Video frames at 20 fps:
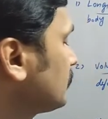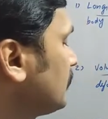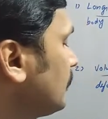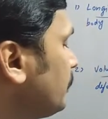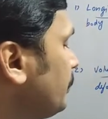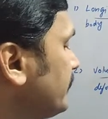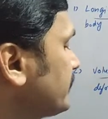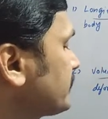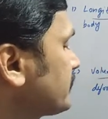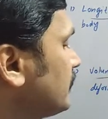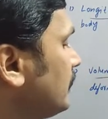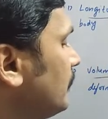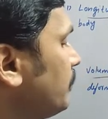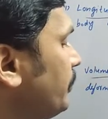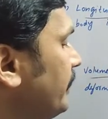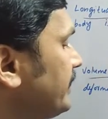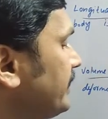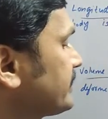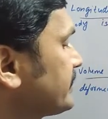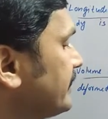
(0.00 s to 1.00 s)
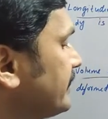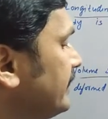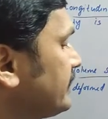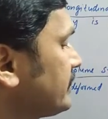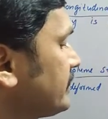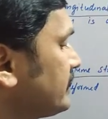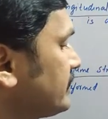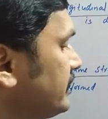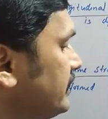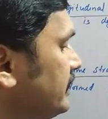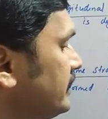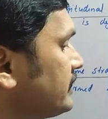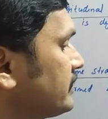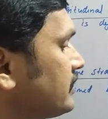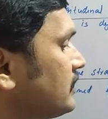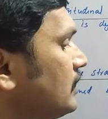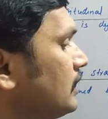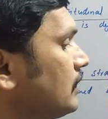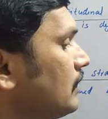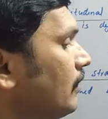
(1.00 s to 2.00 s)
to the fixed face gets
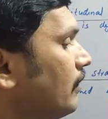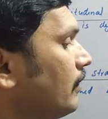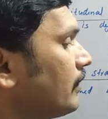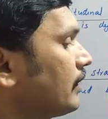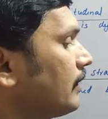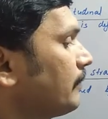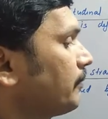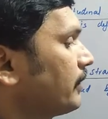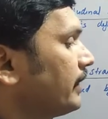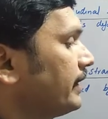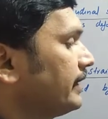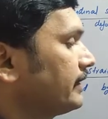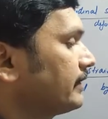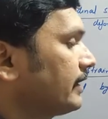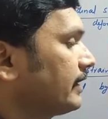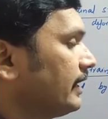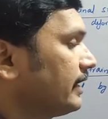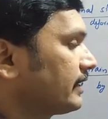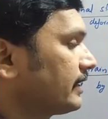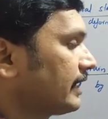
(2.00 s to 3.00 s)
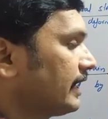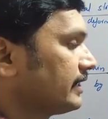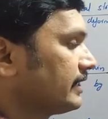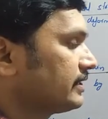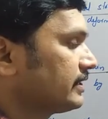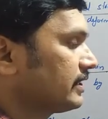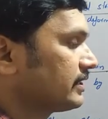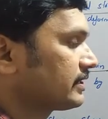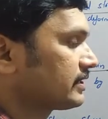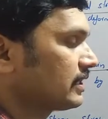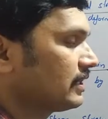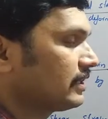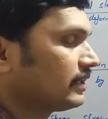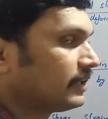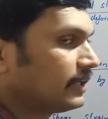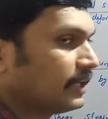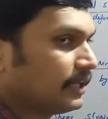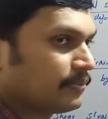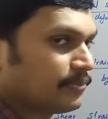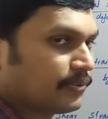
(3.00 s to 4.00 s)
turned on applying a tangential
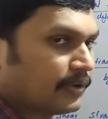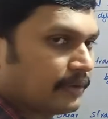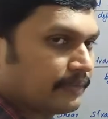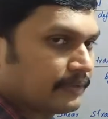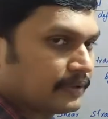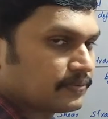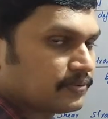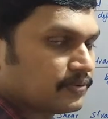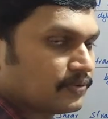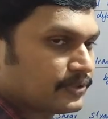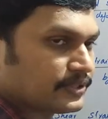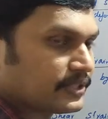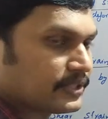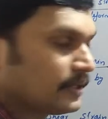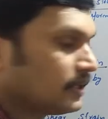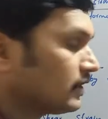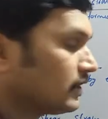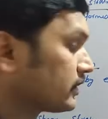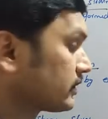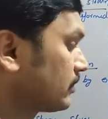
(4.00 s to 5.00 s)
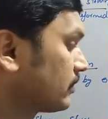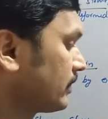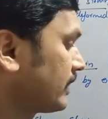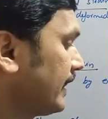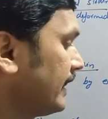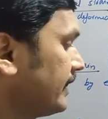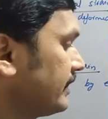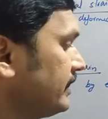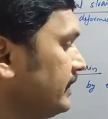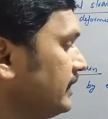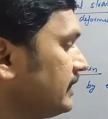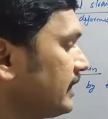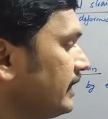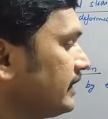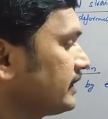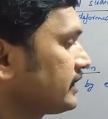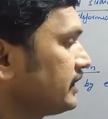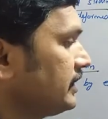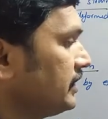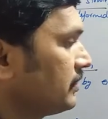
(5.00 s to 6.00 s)
deforming force. So tan
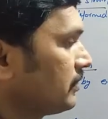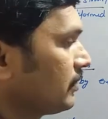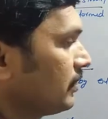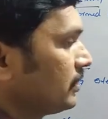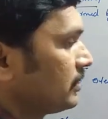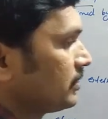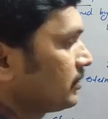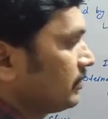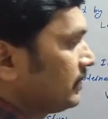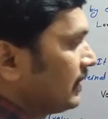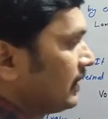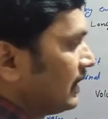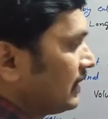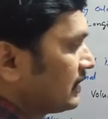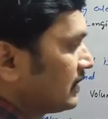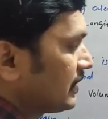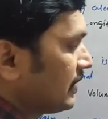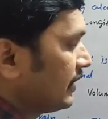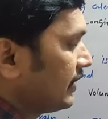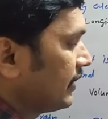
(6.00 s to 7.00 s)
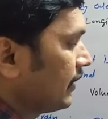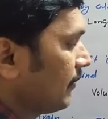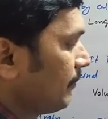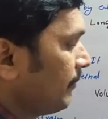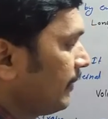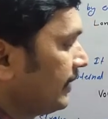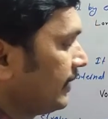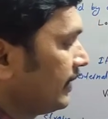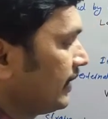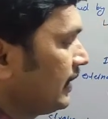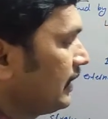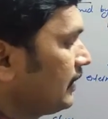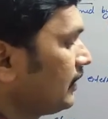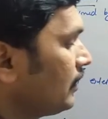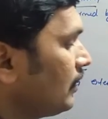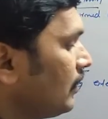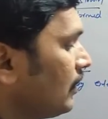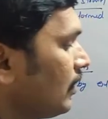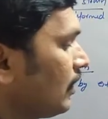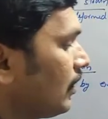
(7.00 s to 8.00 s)
theta is equal to delta L by
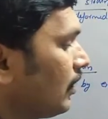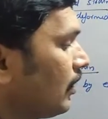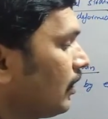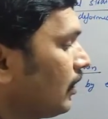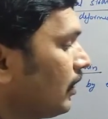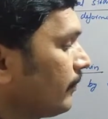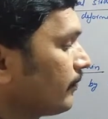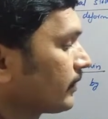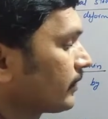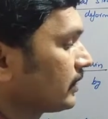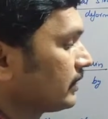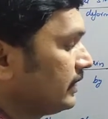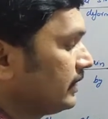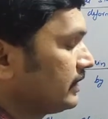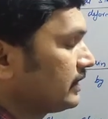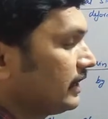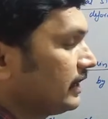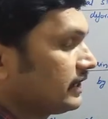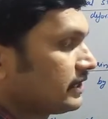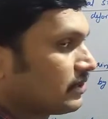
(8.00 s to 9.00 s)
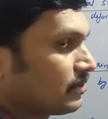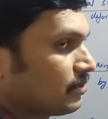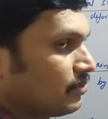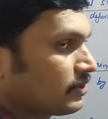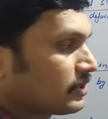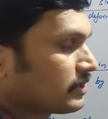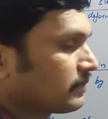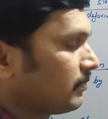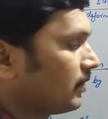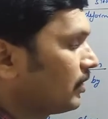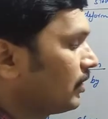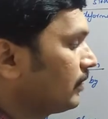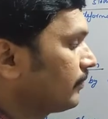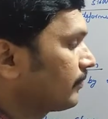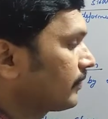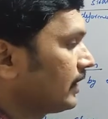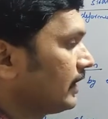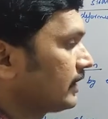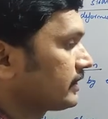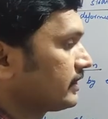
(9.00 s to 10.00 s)
L. Theta is too
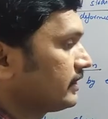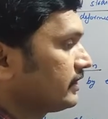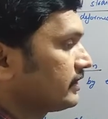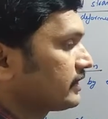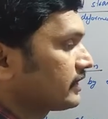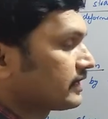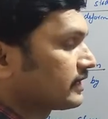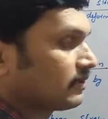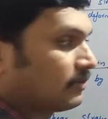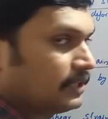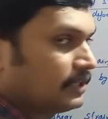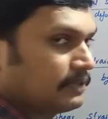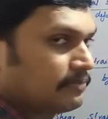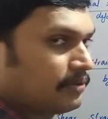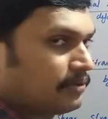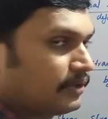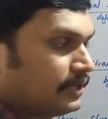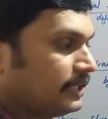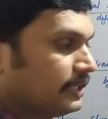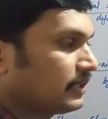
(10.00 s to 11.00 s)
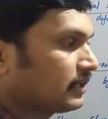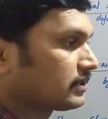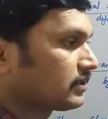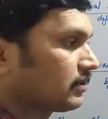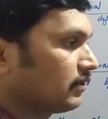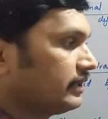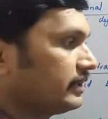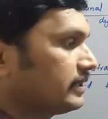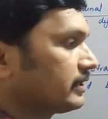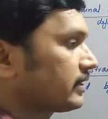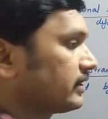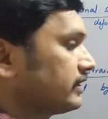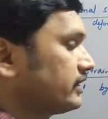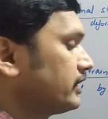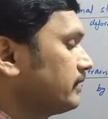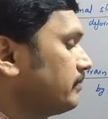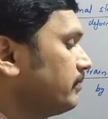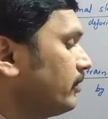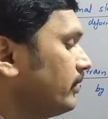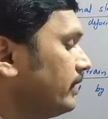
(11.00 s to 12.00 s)
small as it is a solid body, solid
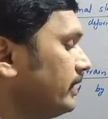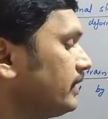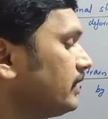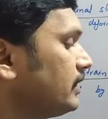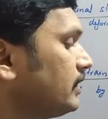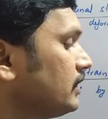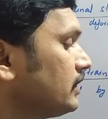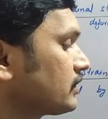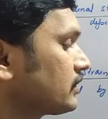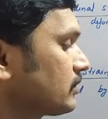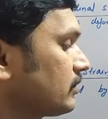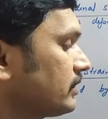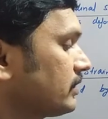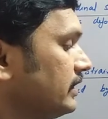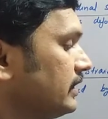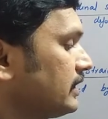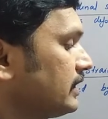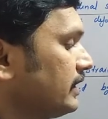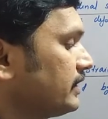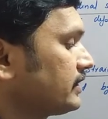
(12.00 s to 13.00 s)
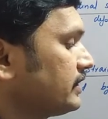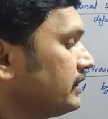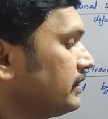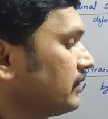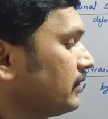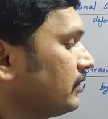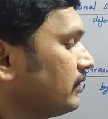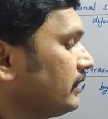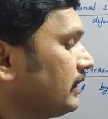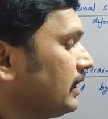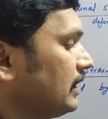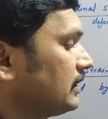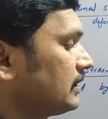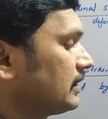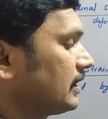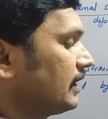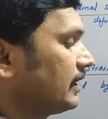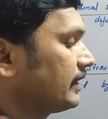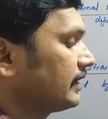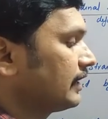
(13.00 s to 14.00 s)
rigid body. So theta is equal to
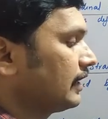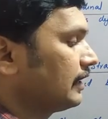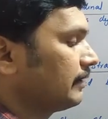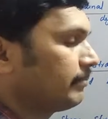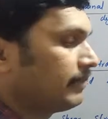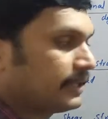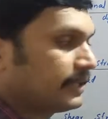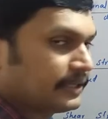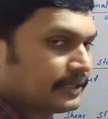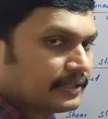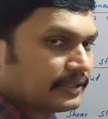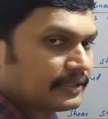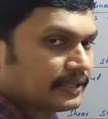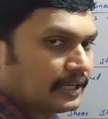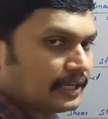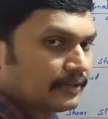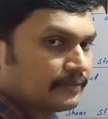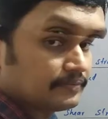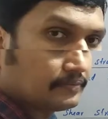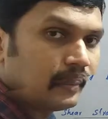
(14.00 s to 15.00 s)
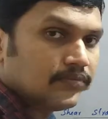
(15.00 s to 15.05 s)
delta L by L.